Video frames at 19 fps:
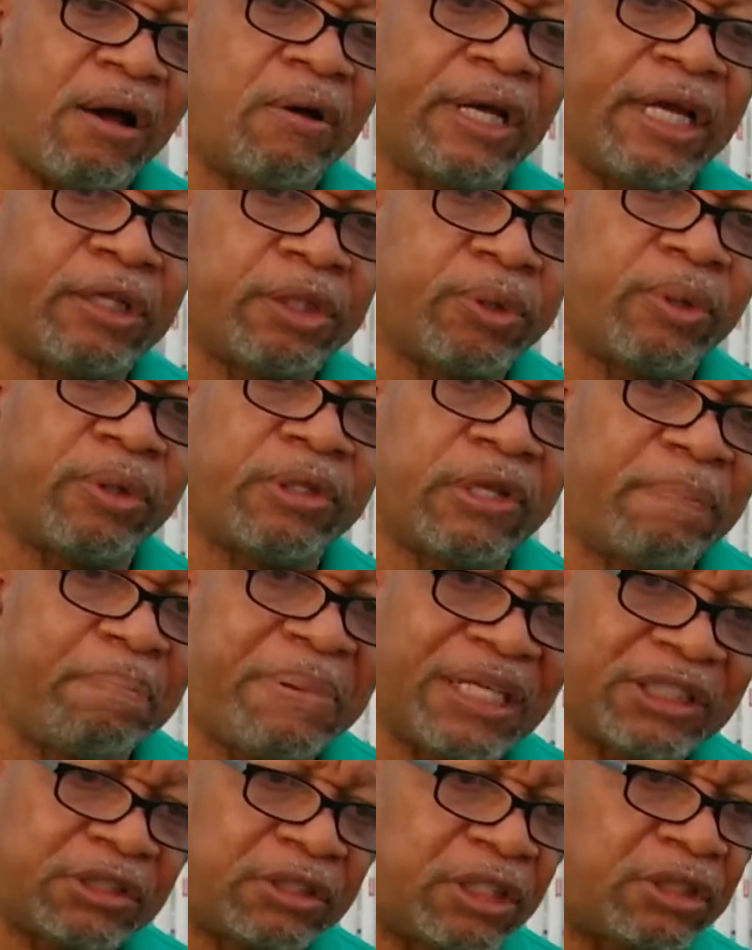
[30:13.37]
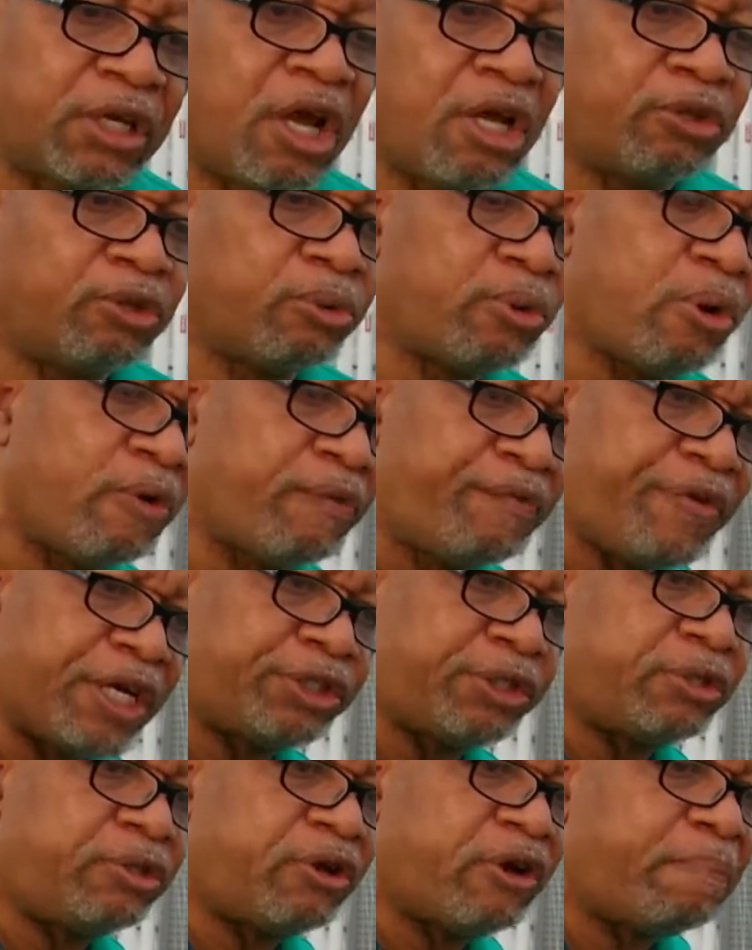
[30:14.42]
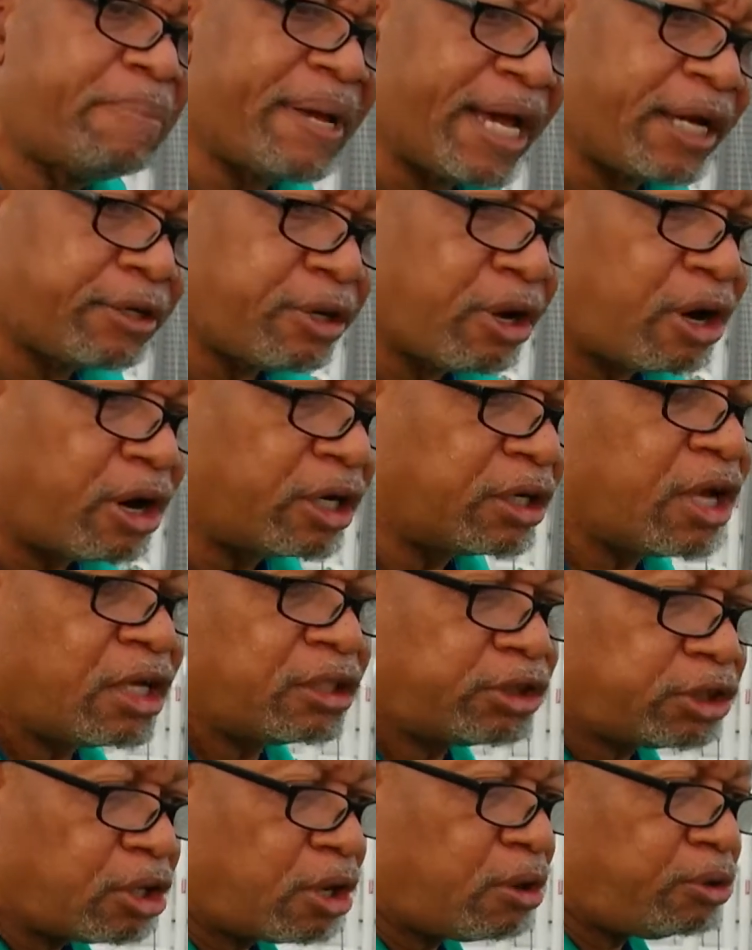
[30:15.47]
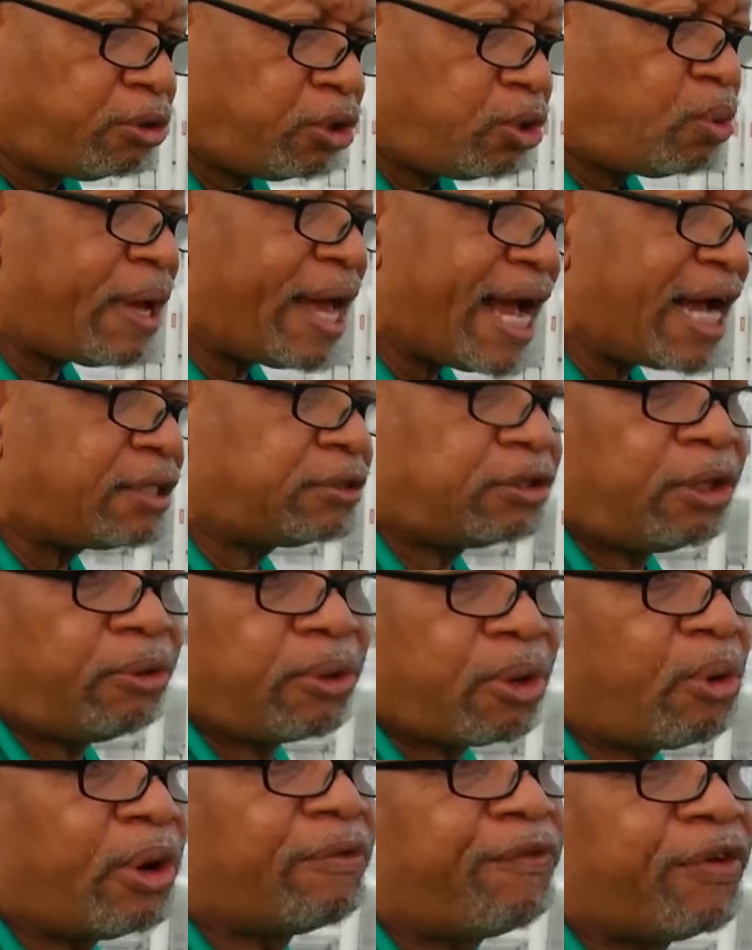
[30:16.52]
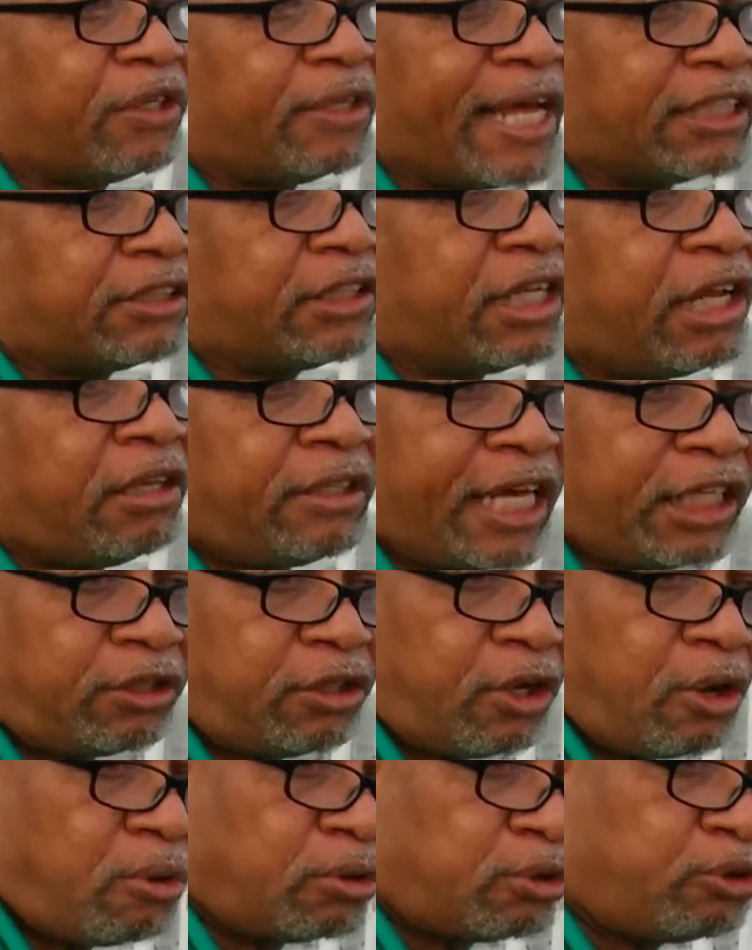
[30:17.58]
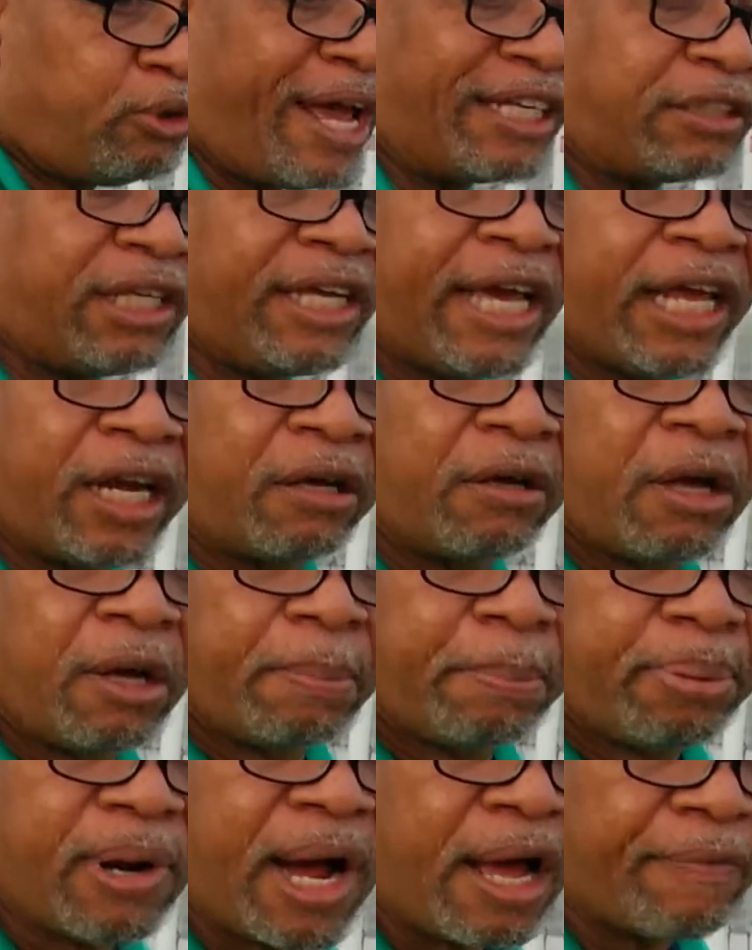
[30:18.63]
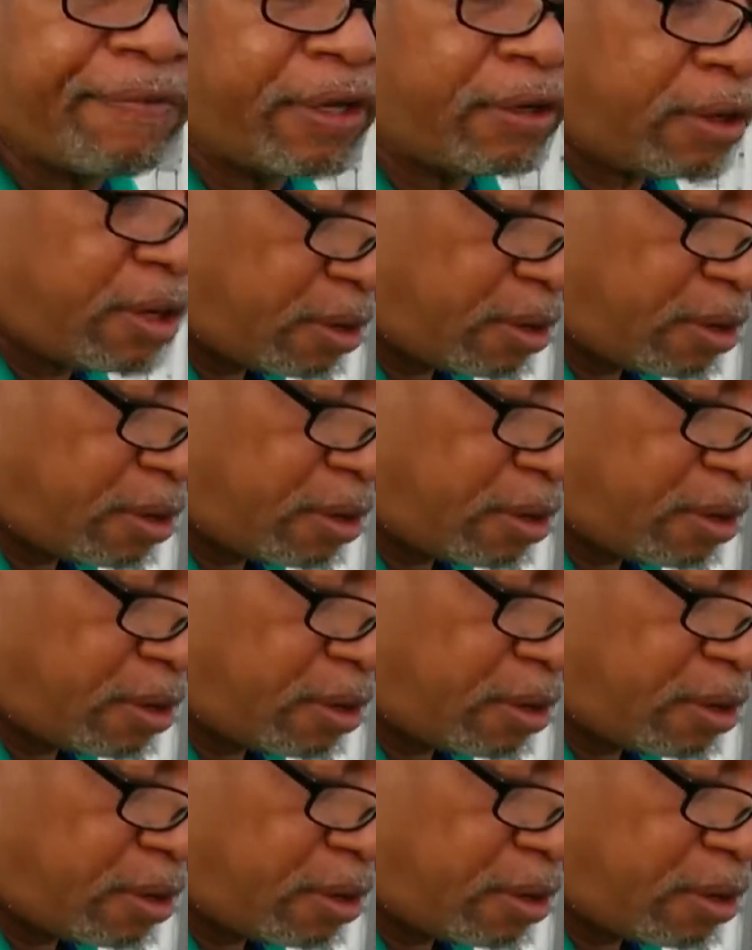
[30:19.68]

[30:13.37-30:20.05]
including the business, to grow fish in your backyard, so you actually grow it for less than it takes to go, so you have to get a profit